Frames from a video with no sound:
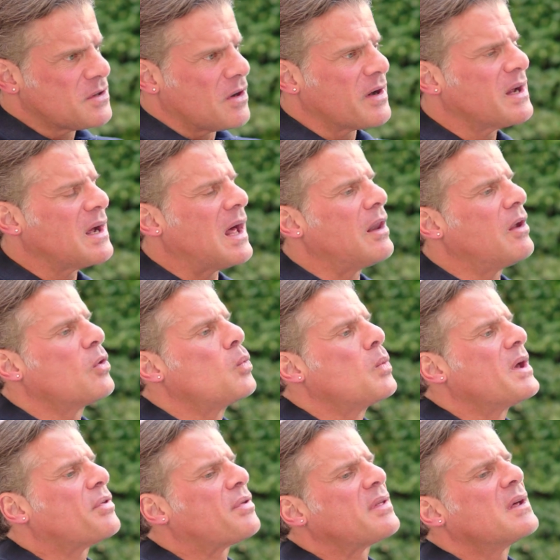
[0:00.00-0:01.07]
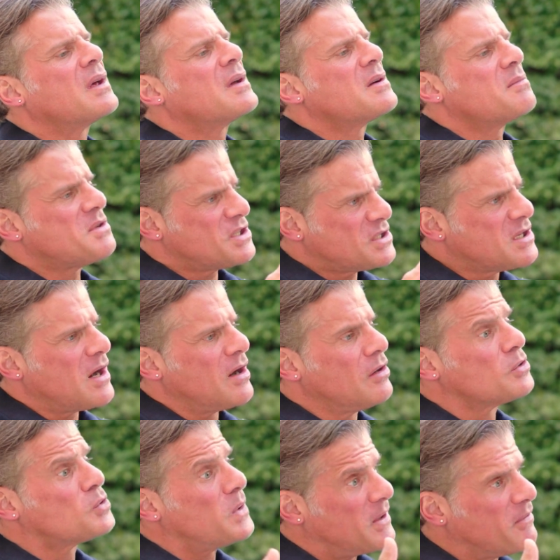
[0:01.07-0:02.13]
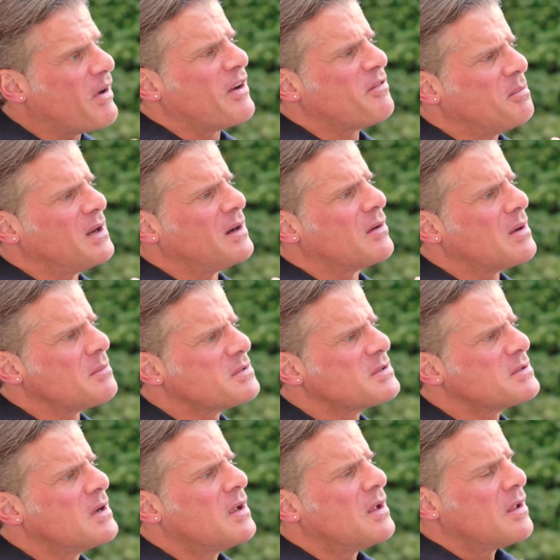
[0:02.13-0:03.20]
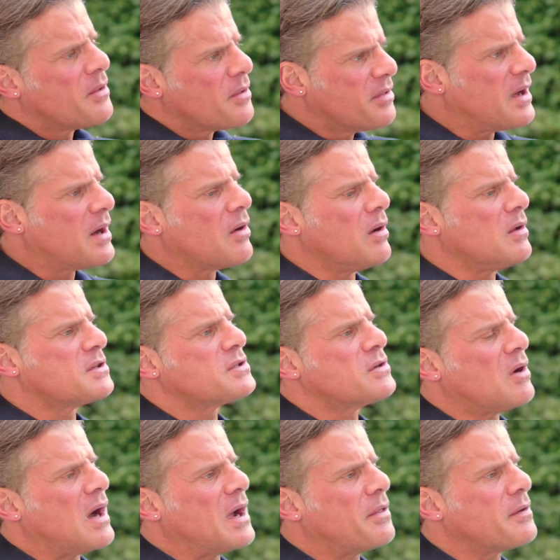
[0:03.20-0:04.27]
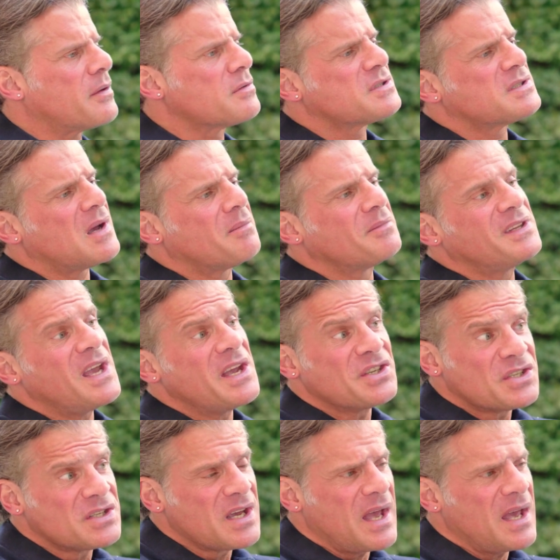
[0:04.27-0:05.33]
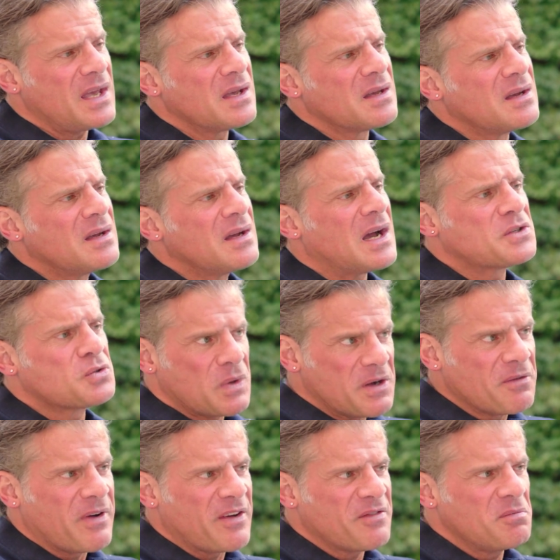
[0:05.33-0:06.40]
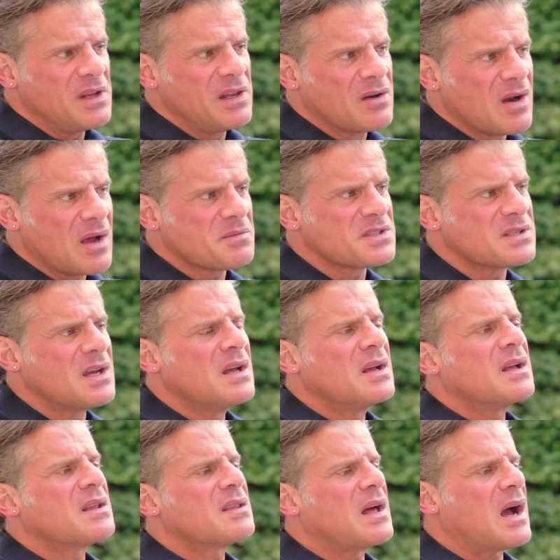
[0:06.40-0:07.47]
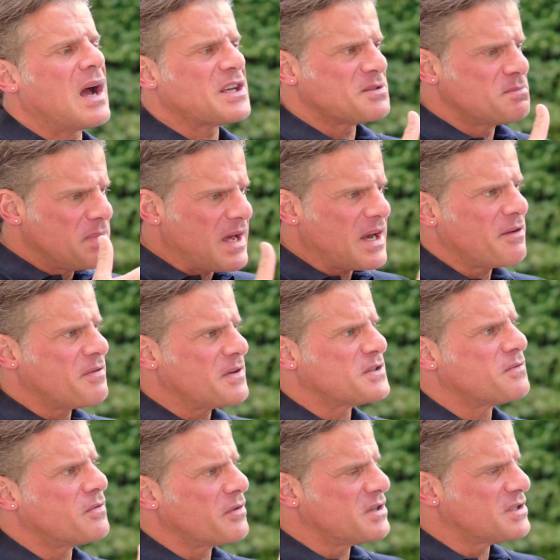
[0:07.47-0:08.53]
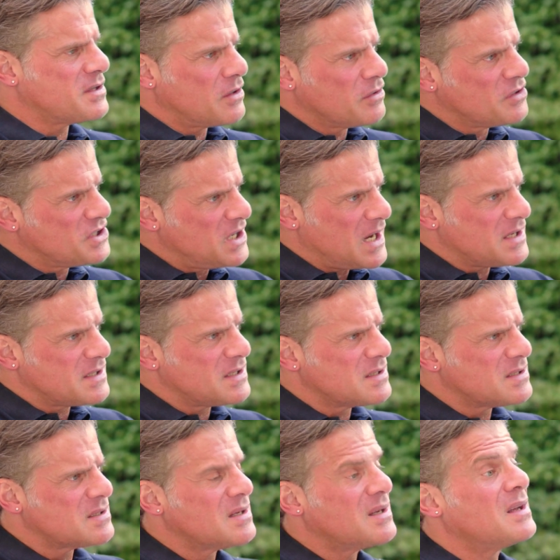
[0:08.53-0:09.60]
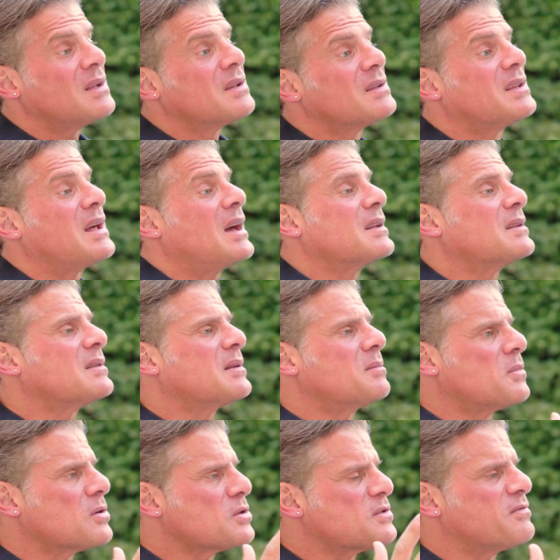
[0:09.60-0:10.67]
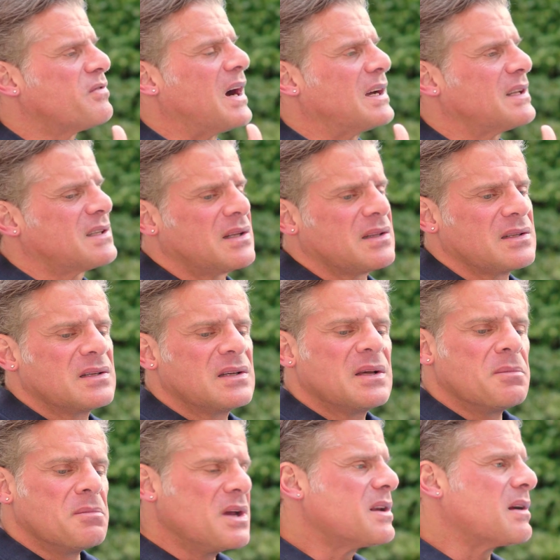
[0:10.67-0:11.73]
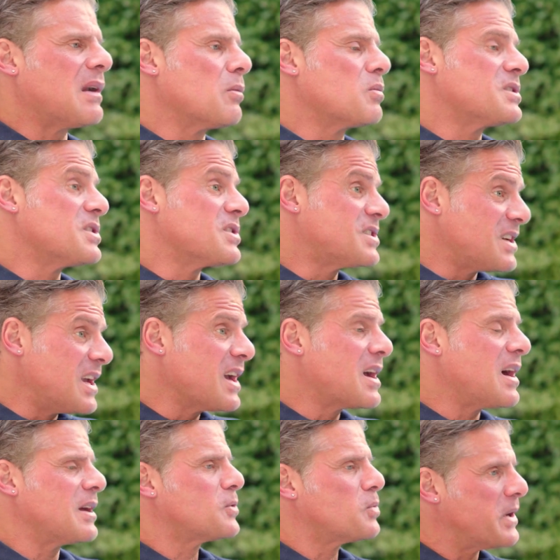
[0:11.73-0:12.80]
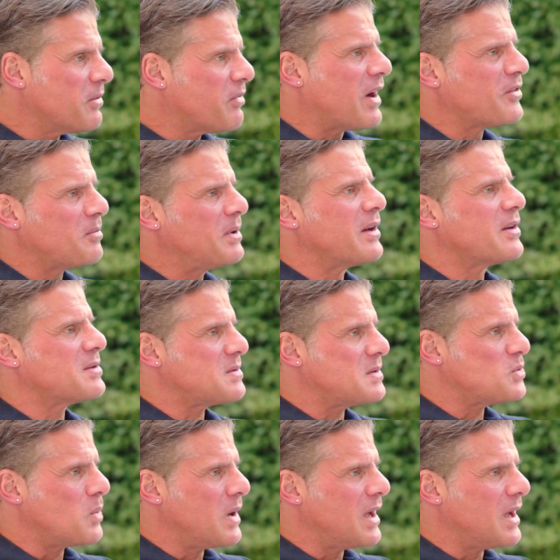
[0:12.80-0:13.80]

sorry, along with mesterolone 25 milligrams. There also I throw some DHEA at 25 milligrams okay. that has benefits for the steroidogenesis. Then the most vital mineral, which is zinc at 25 milligrams as